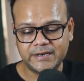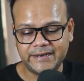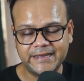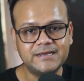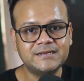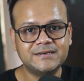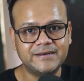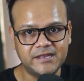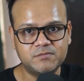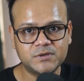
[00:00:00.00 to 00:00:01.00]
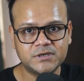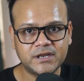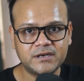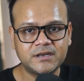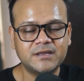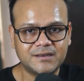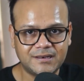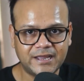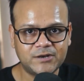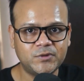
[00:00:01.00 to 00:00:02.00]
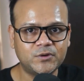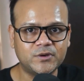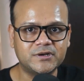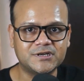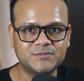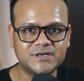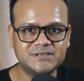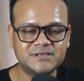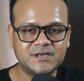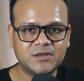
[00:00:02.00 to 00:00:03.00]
dig deeper in, let me know in comments,